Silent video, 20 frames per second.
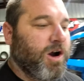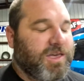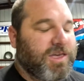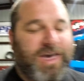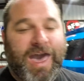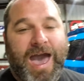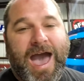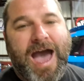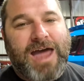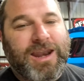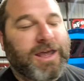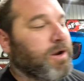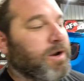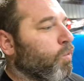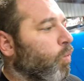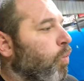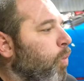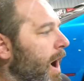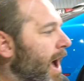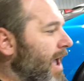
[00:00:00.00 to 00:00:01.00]

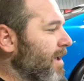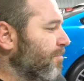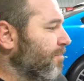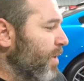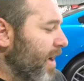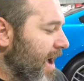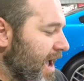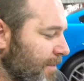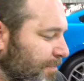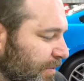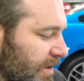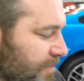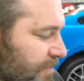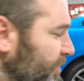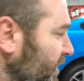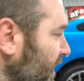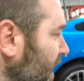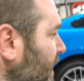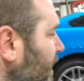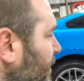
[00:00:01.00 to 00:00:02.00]
catted Y-pipe,
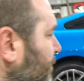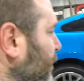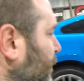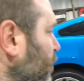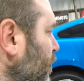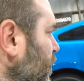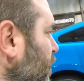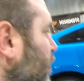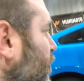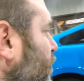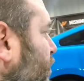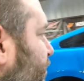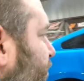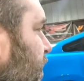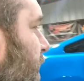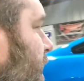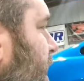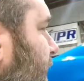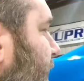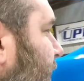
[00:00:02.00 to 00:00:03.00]
EPA approved
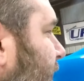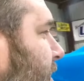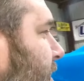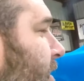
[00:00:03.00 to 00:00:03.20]
on it.